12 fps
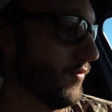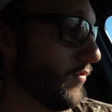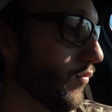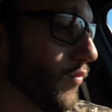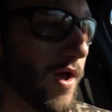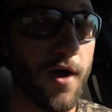
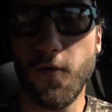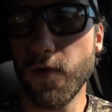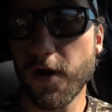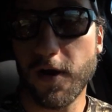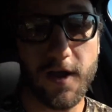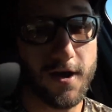Well,
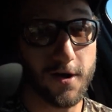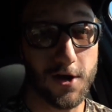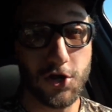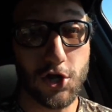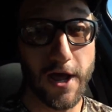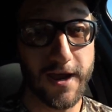we are here
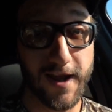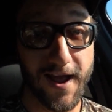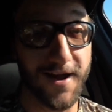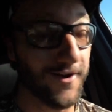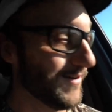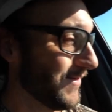and check it
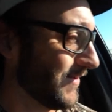out.